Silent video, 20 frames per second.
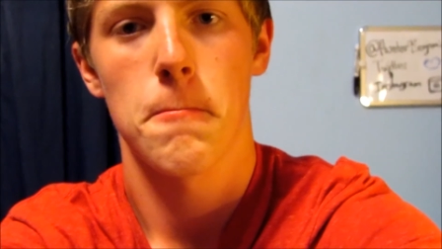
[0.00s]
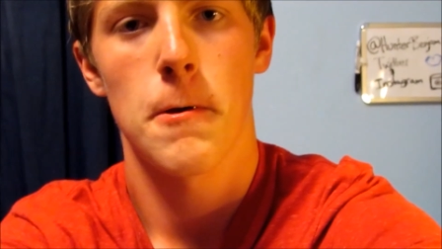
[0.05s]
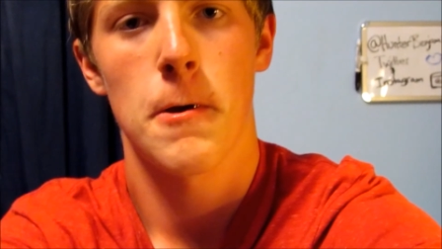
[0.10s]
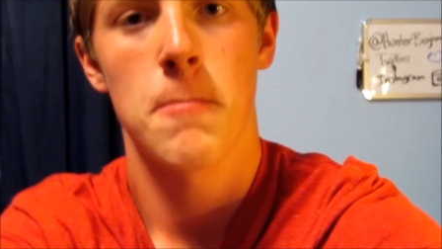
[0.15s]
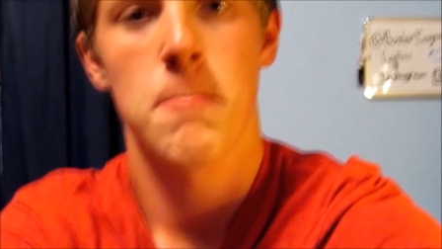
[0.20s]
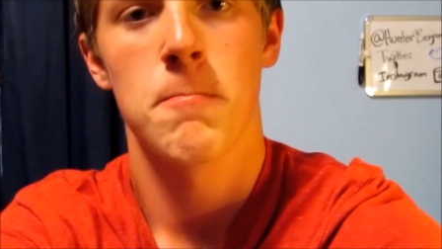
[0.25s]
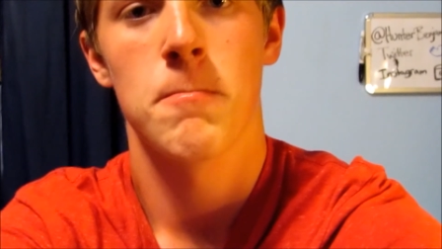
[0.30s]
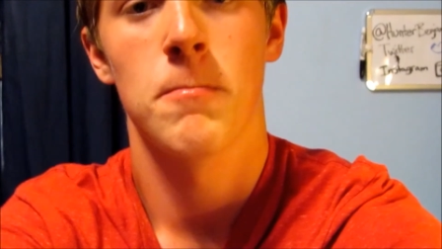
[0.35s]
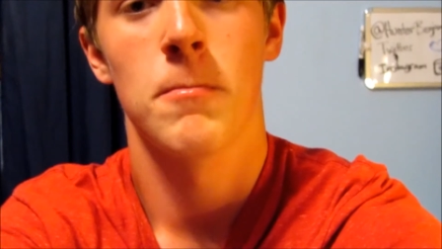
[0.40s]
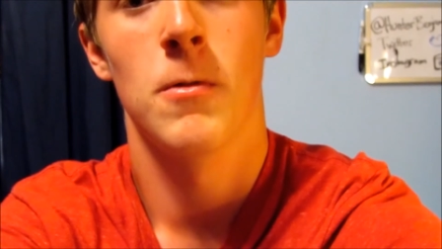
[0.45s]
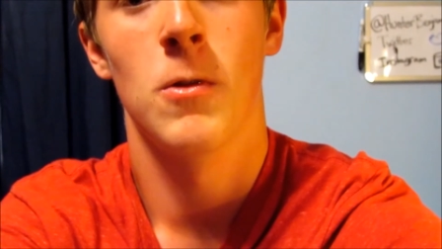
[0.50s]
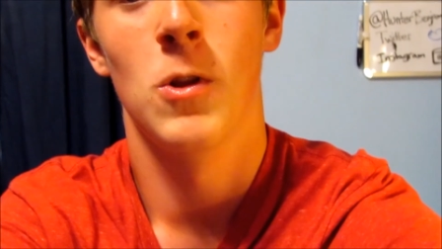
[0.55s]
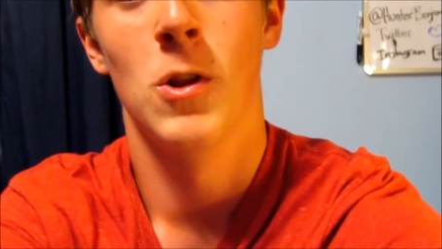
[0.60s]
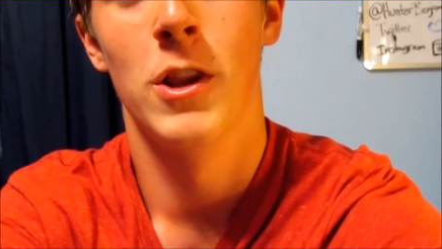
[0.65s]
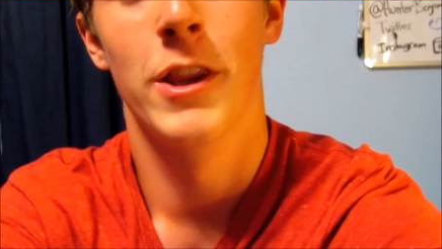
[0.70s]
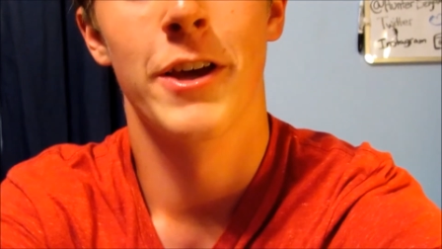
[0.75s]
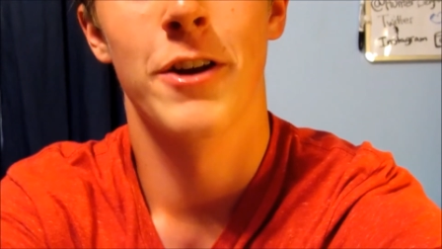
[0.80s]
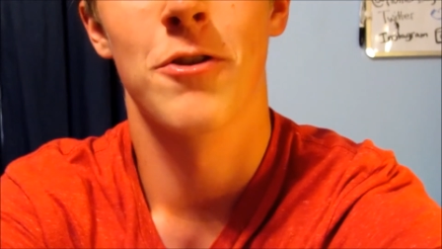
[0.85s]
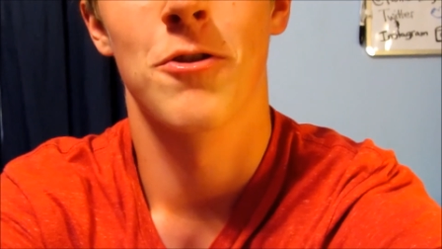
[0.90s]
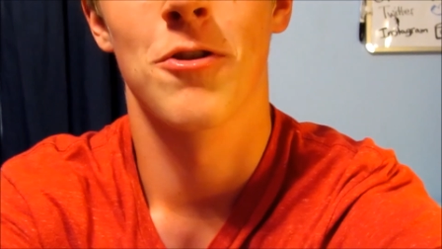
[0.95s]
I'm
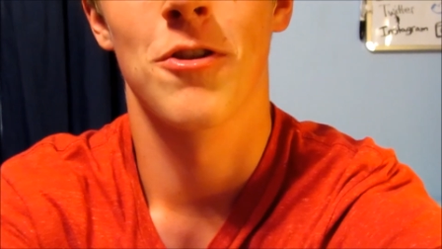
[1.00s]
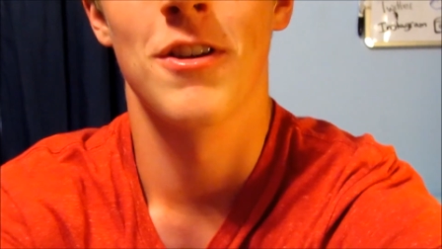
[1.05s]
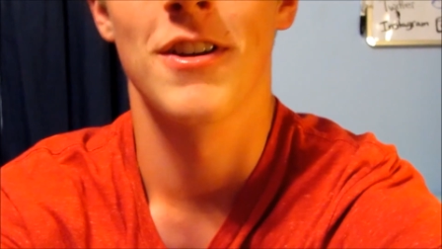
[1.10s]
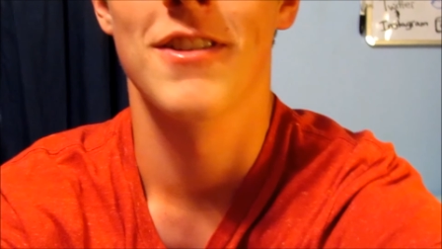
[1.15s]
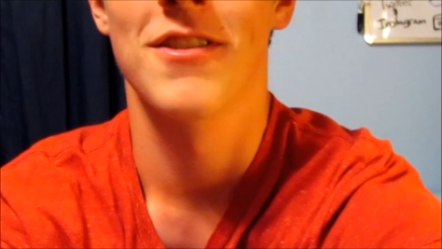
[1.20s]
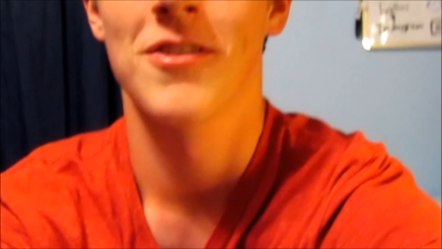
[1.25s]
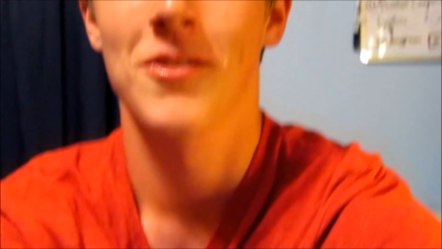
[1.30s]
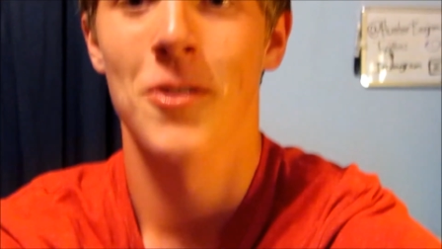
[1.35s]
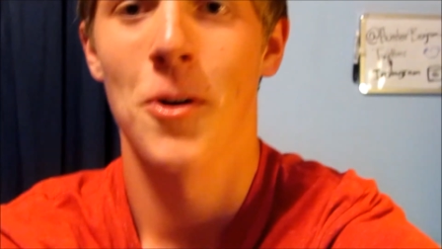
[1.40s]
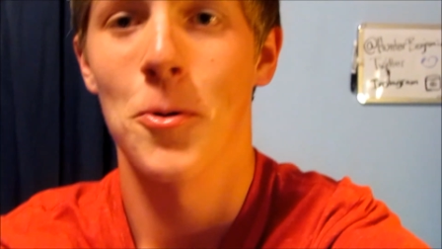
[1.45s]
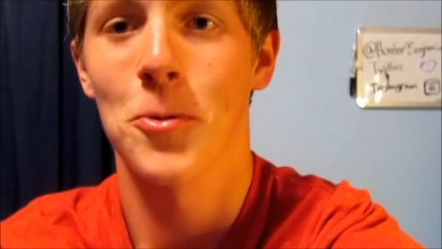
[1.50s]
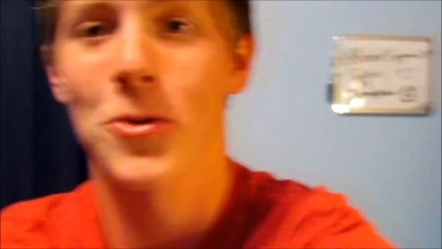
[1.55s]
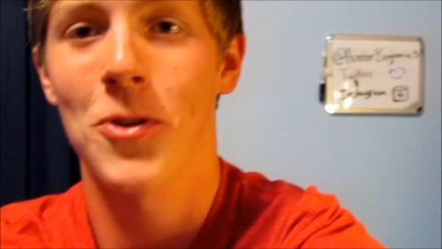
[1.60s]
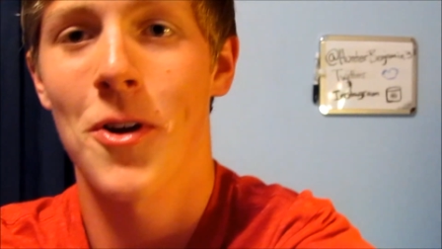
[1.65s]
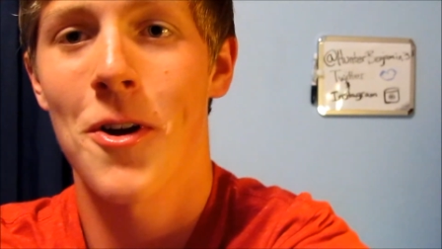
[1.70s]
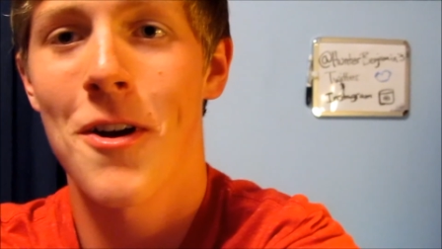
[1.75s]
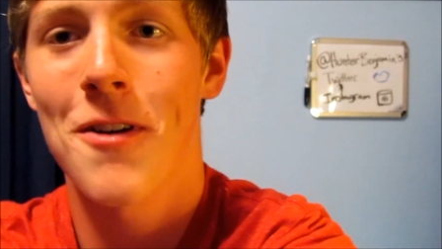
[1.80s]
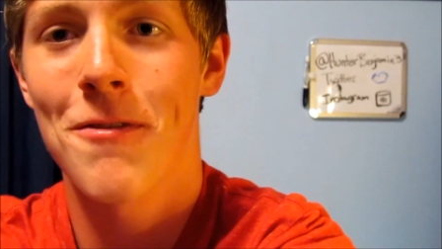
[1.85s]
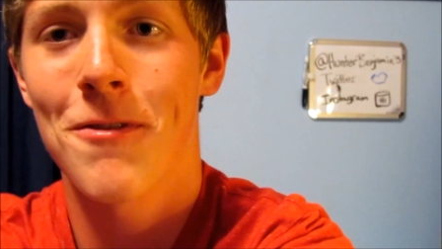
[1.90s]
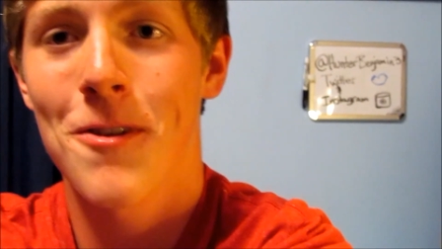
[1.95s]
literally so
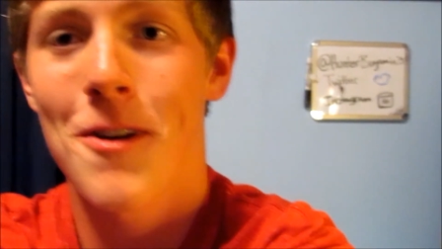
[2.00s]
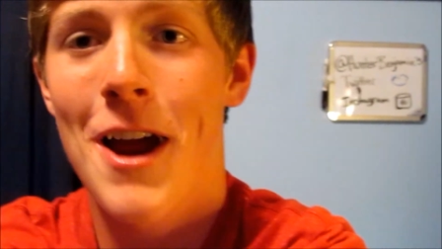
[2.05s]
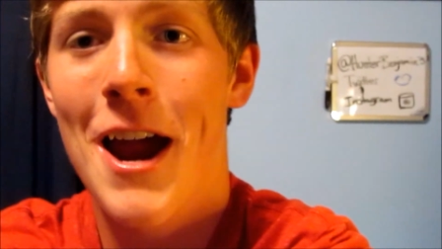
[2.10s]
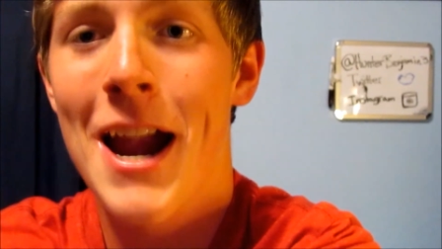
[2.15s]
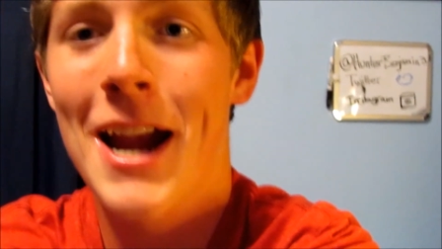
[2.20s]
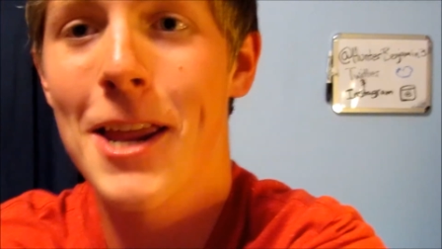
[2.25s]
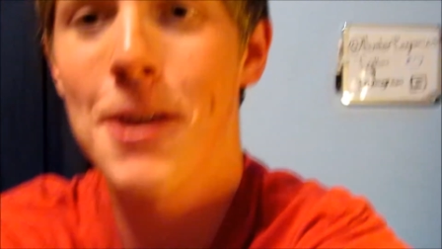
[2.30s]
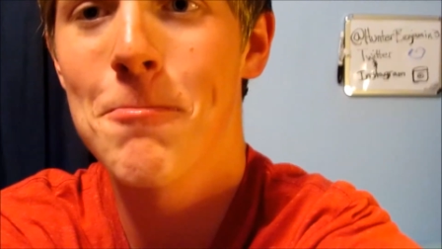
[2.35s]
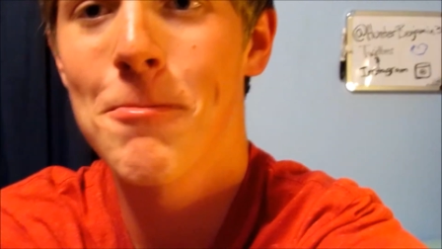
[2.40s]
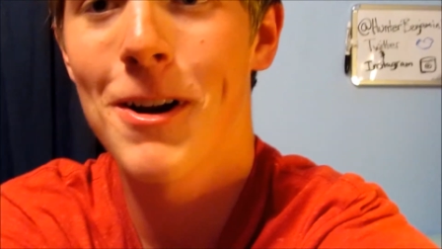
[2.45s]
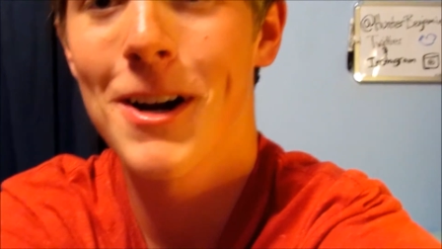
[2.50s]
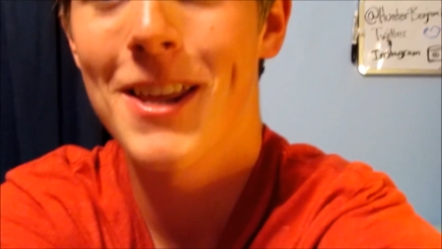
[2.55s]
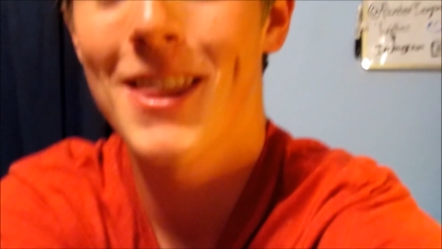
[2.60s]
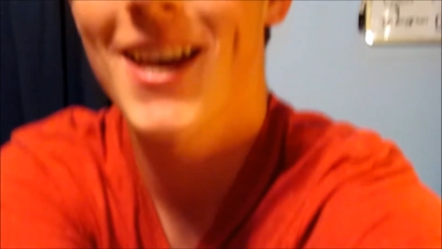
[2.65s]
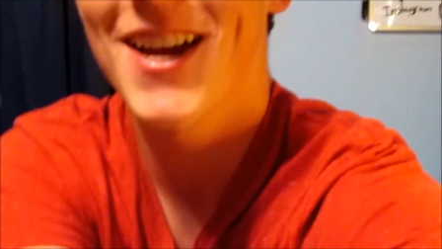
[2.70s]
sorry for anybody